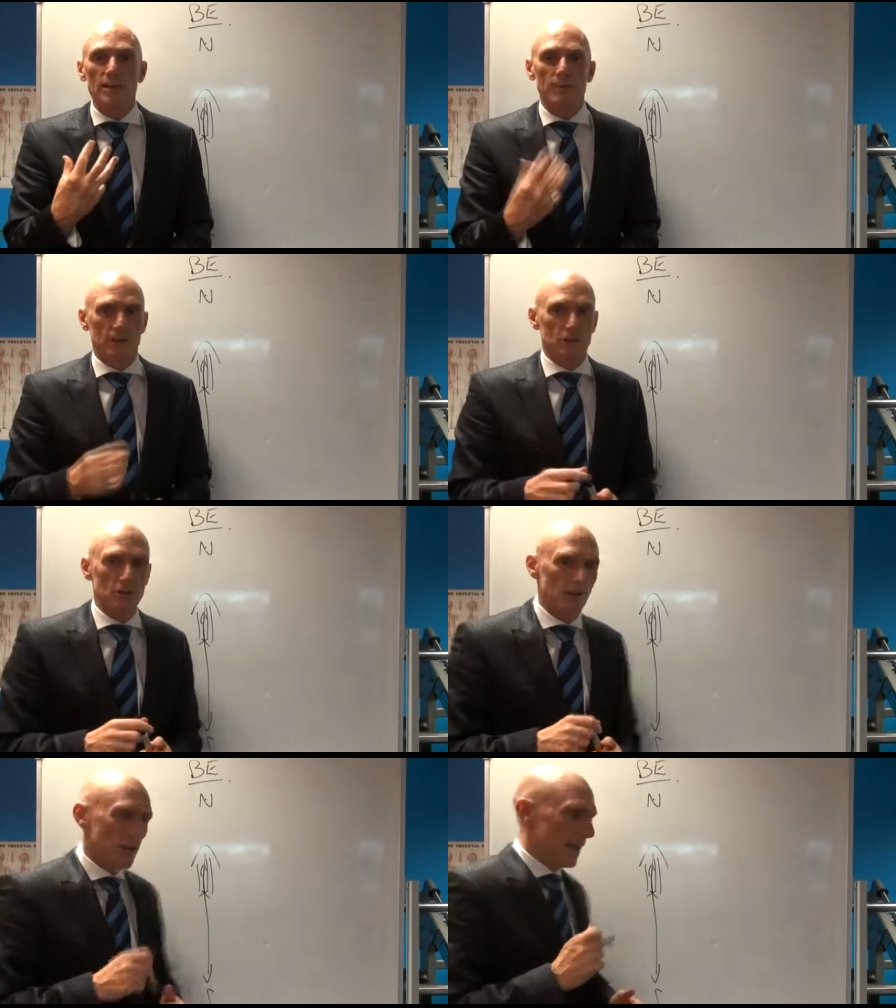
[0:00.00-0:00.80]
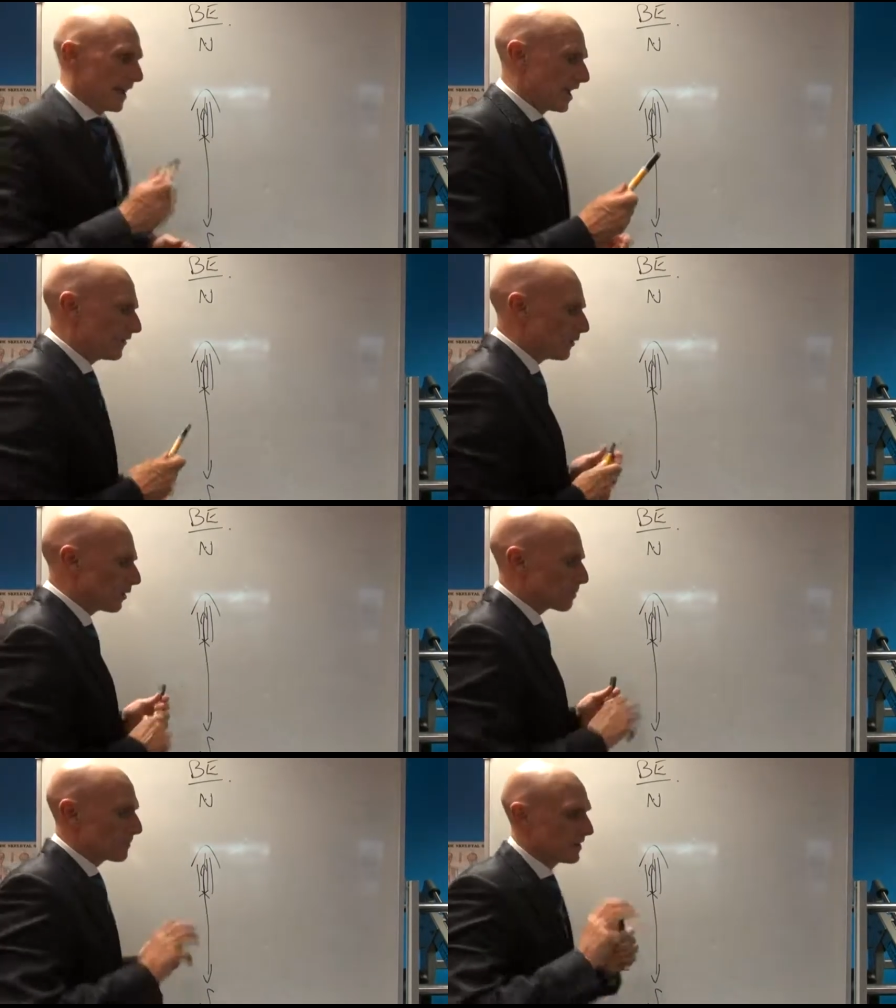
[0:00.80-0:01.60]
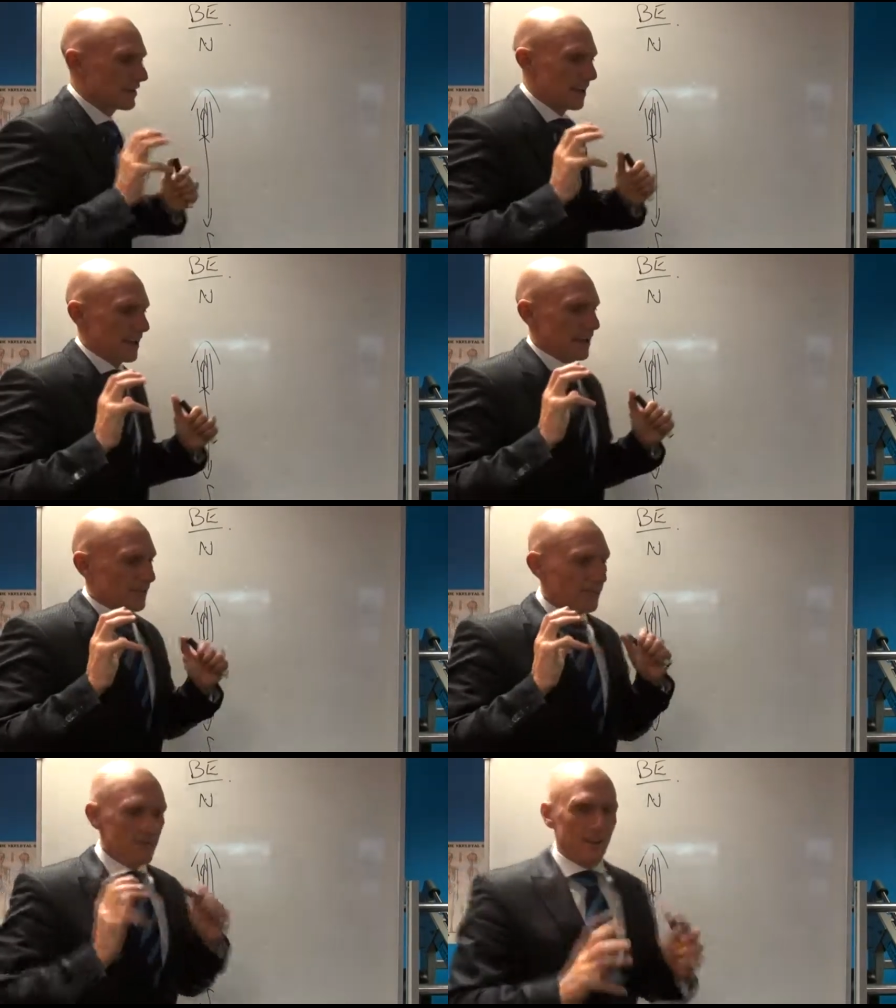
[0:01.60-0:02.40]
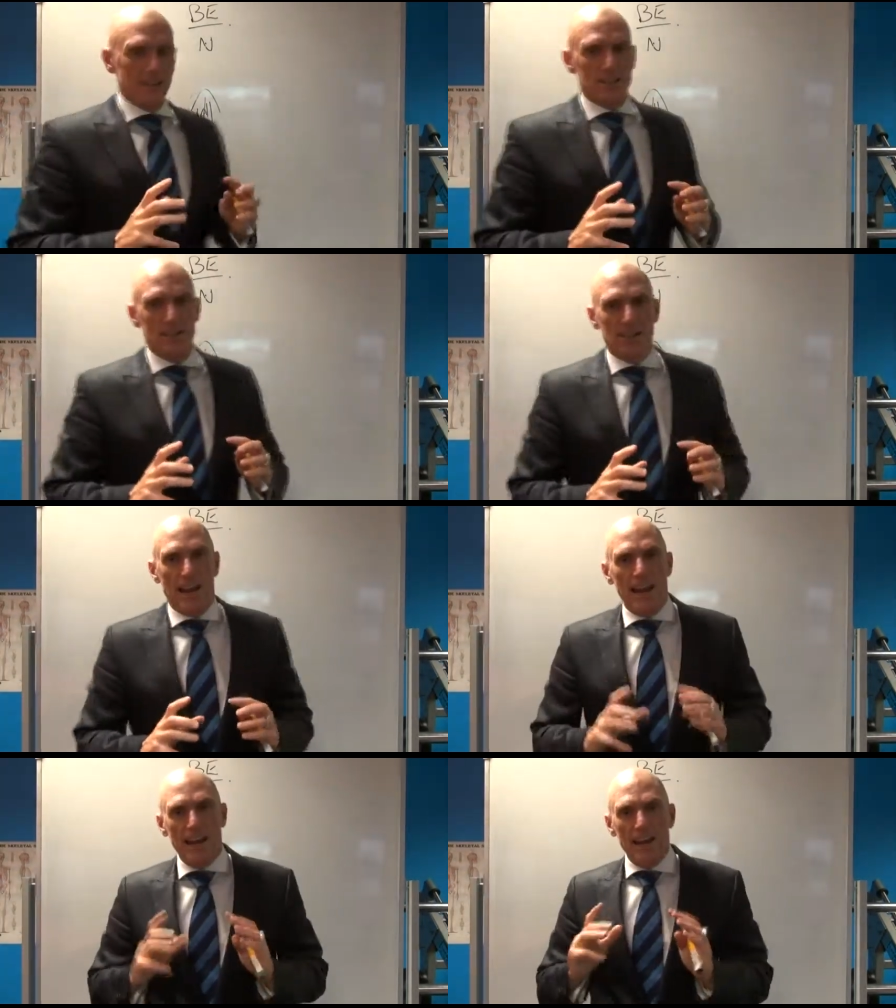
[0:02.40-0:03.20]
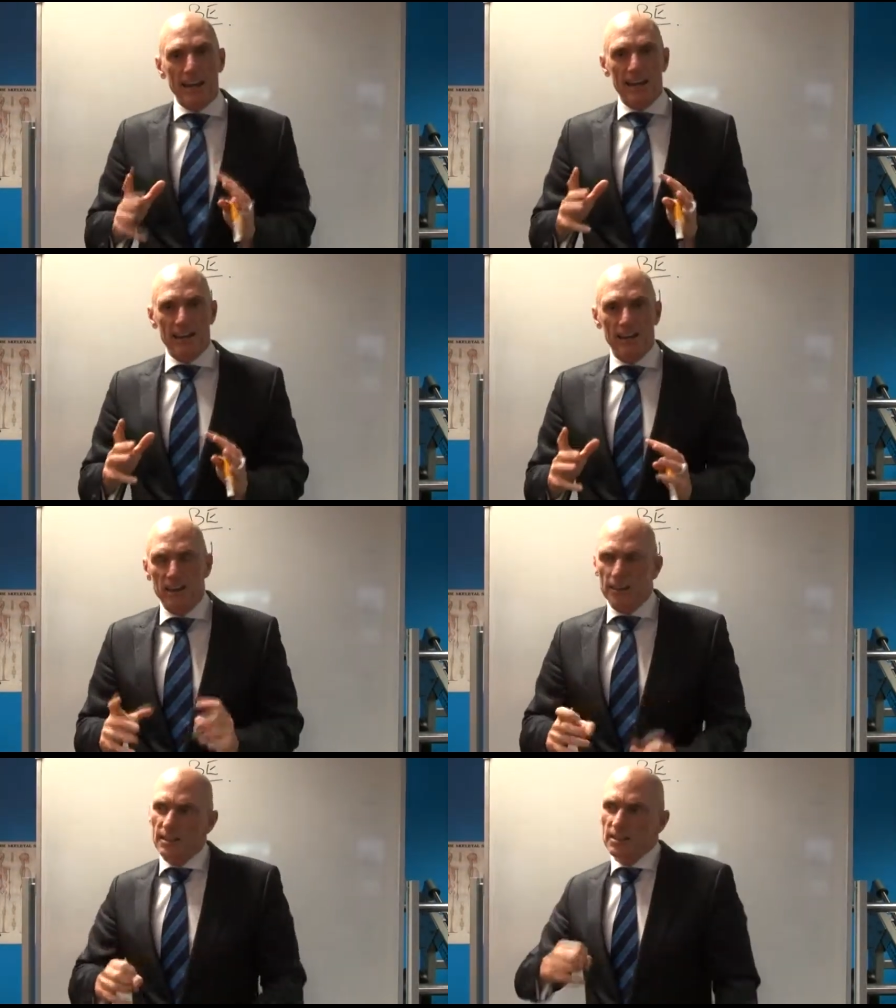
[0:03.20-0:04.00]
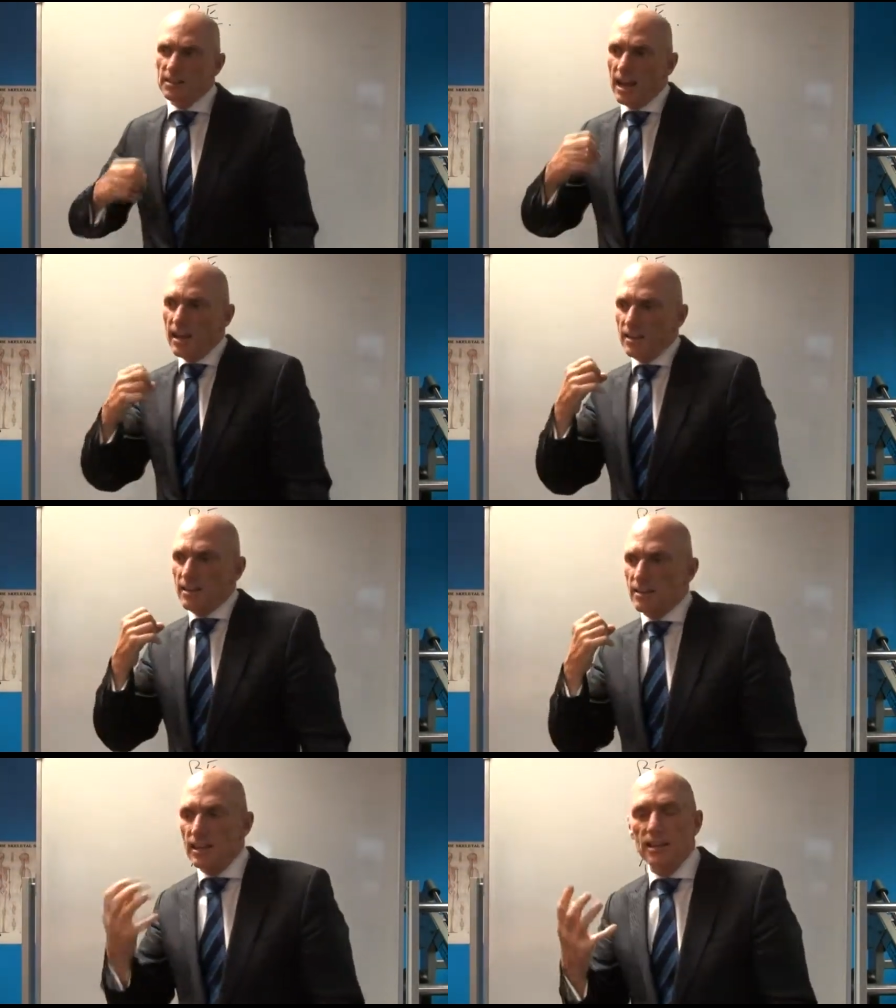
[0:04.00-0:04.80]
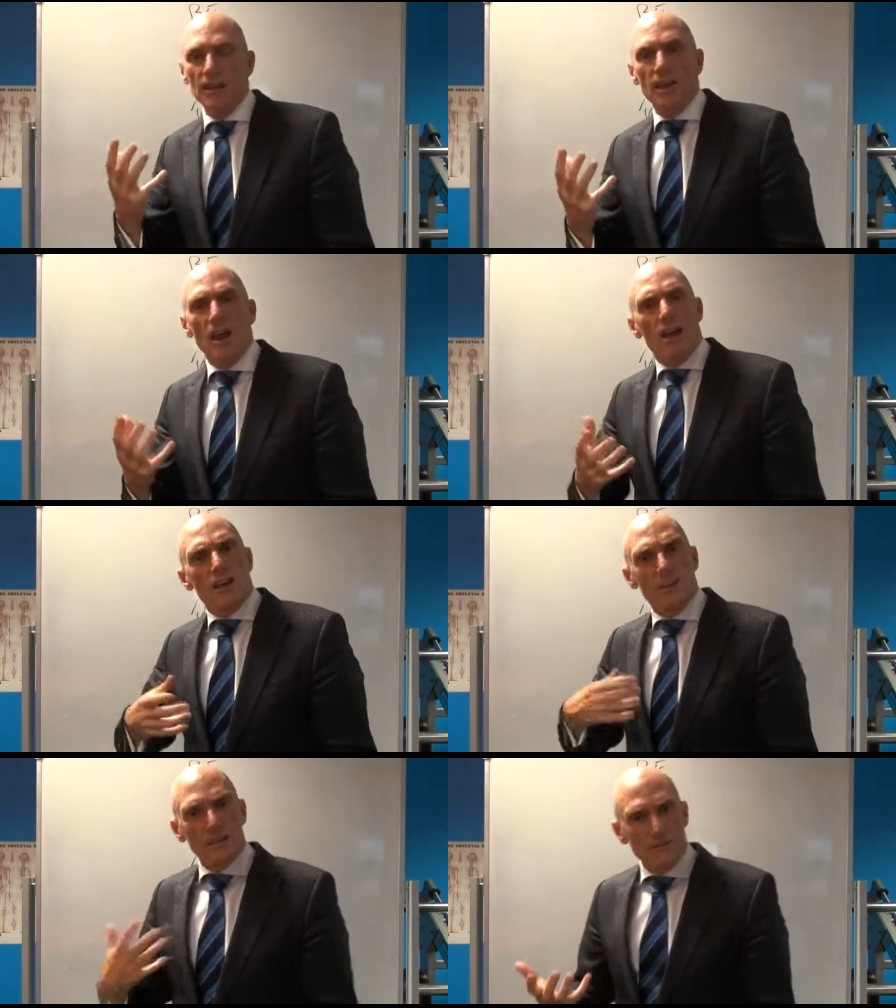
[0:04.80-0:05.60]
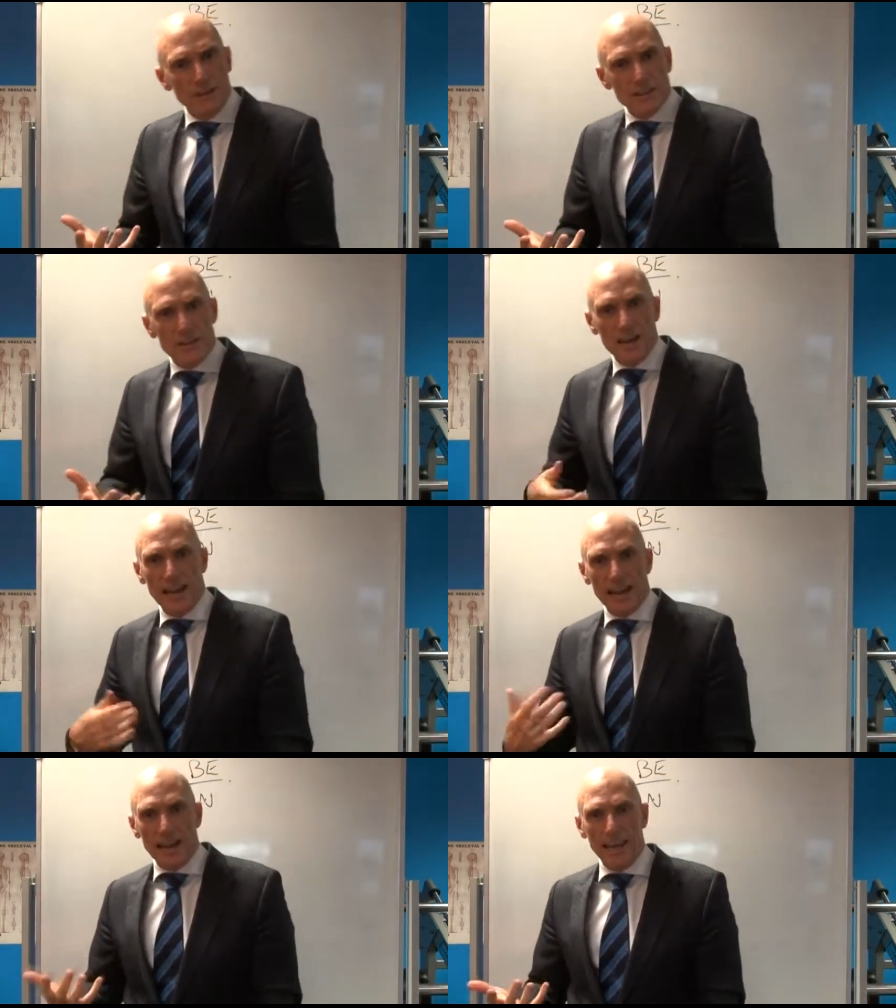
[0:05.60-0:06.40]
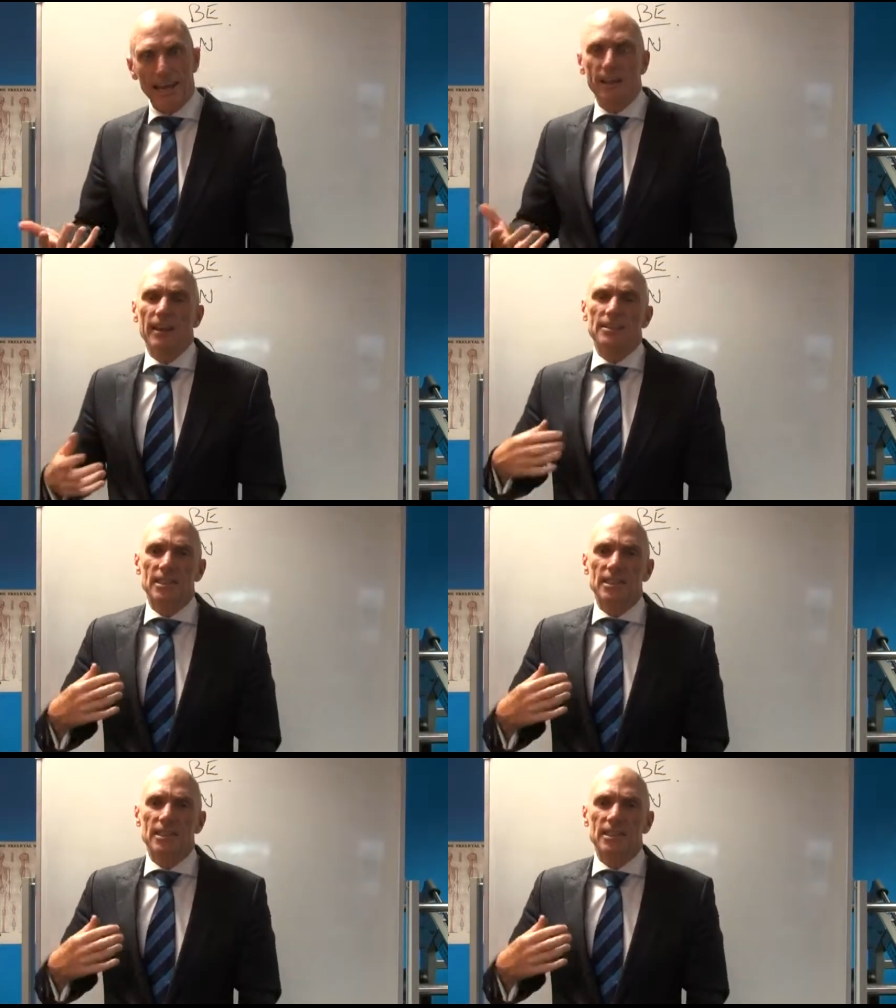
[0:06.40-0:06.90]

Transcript: image. If you want to be fit and lean, then start thinking fit and lean.